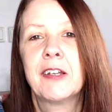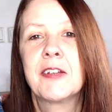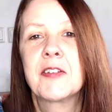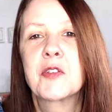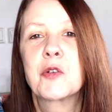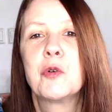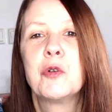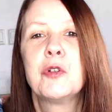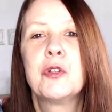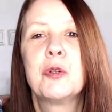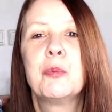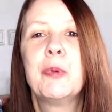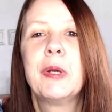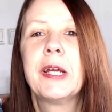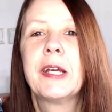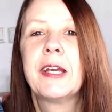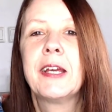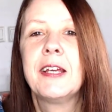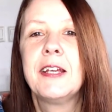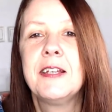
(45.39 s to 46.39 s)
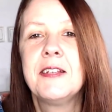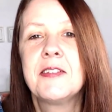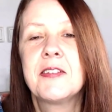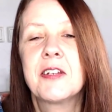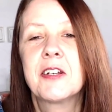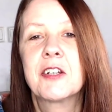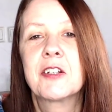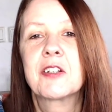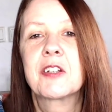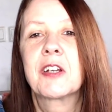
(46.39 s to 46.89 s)
It's going to make it
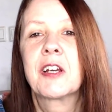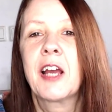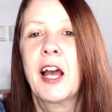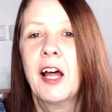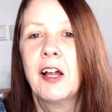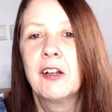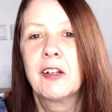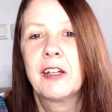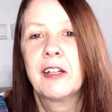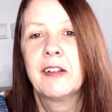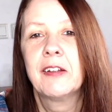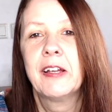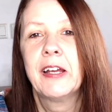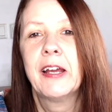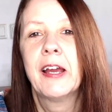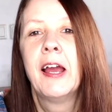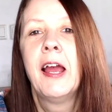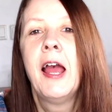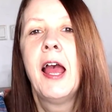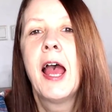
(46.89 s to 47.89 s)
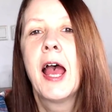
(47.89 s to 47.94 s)
easier to calculate